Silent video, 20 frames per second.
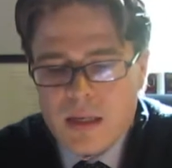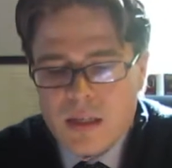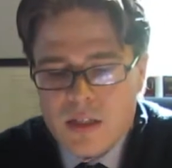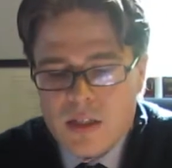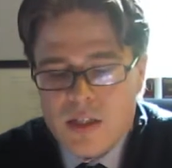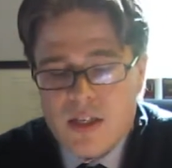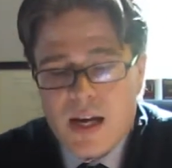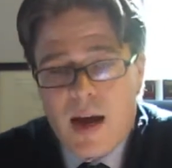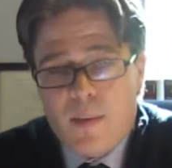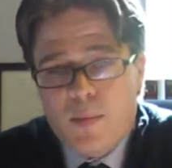
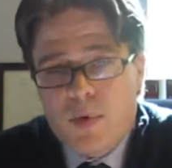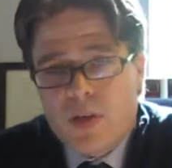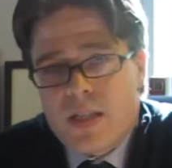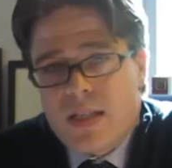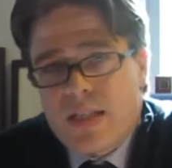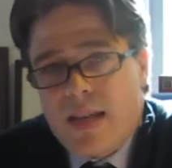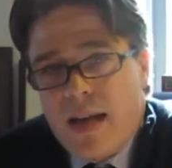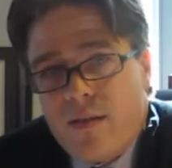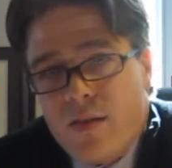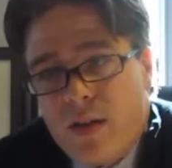Chapter
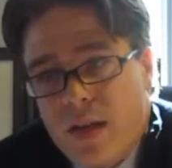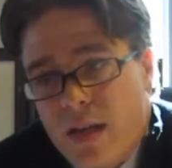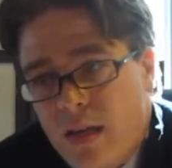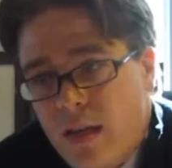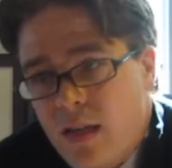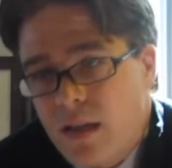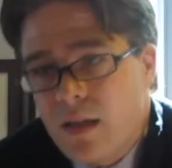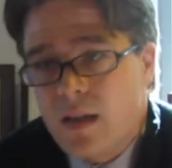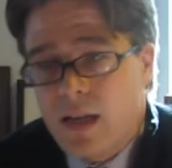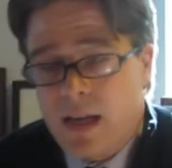
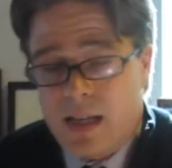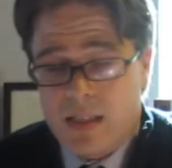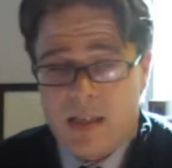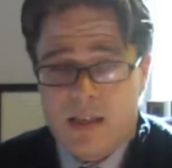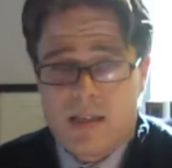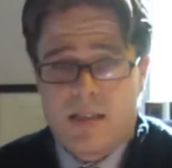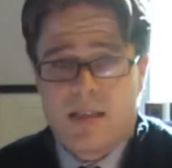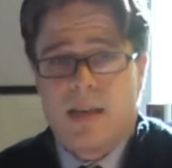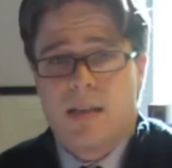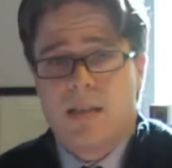7, as I
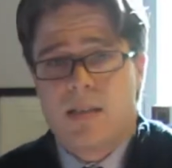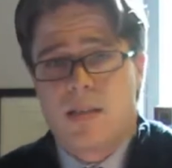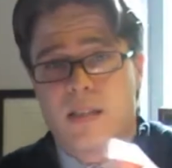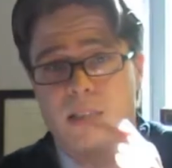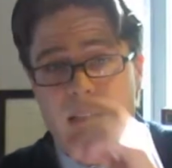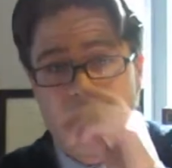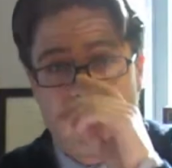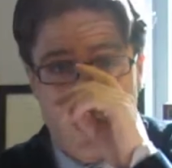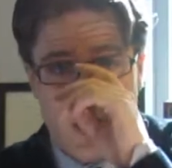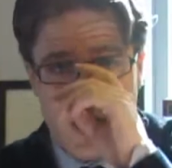said, is a
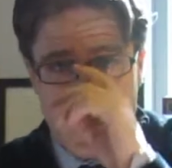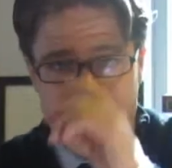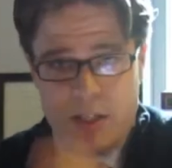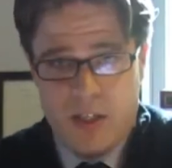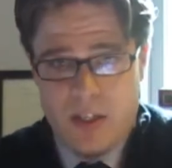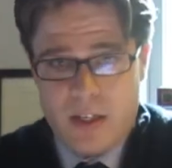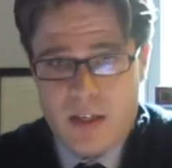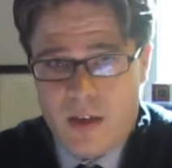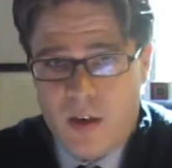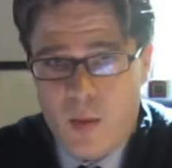
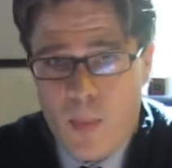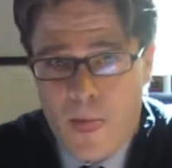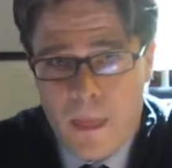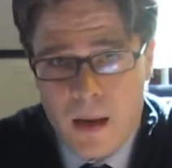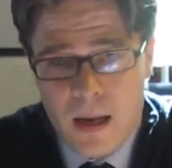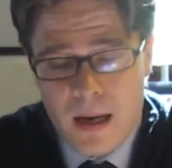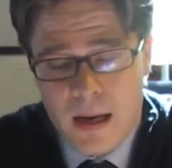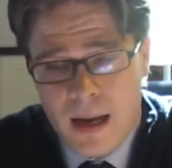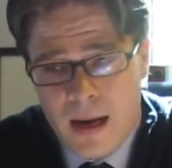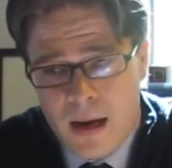liquidation.
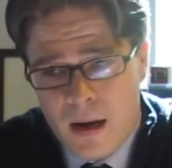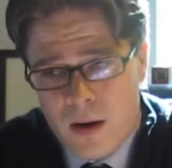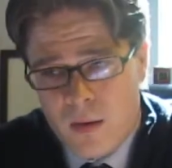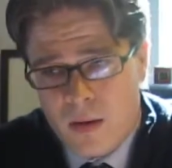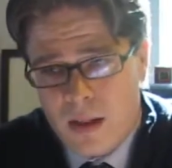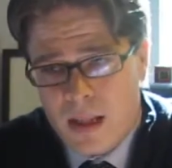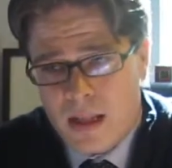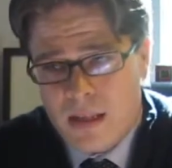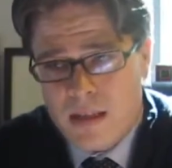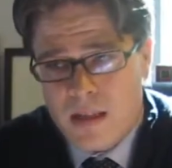Now,
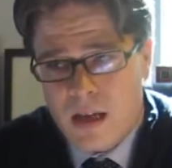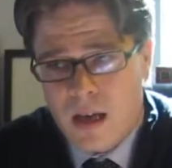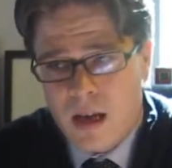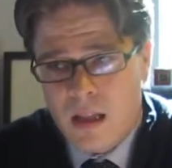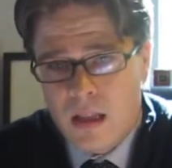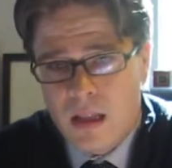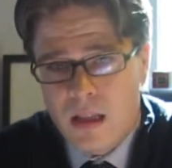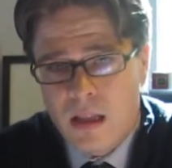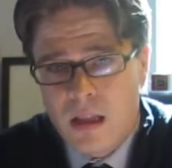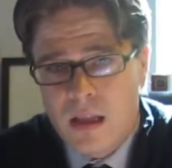it's a
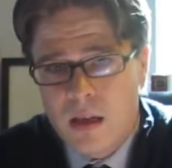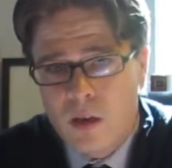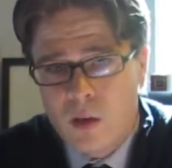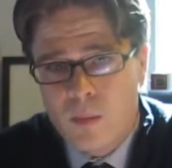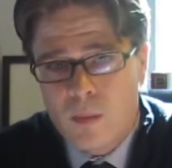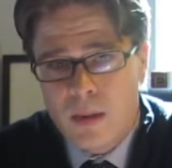little